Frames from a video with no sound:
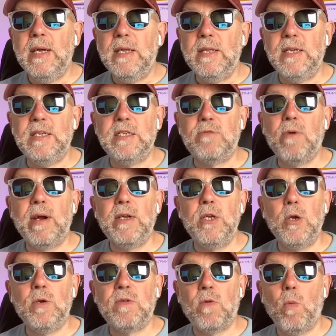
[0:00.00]
This is great
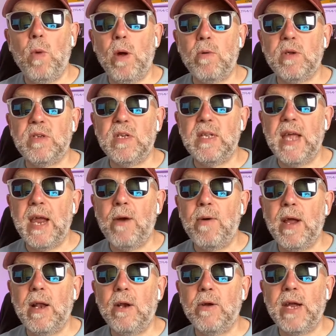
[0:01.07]
news for welders in the
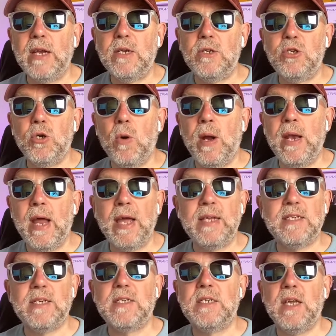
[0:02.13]
area looking to join a
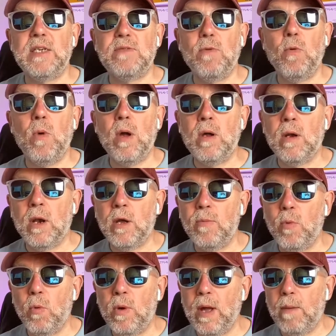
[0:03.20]
successful
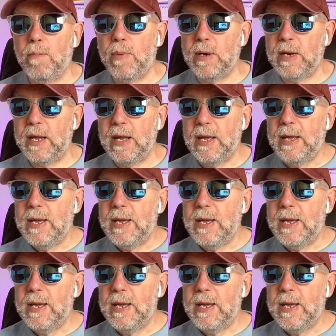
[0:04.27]
global company."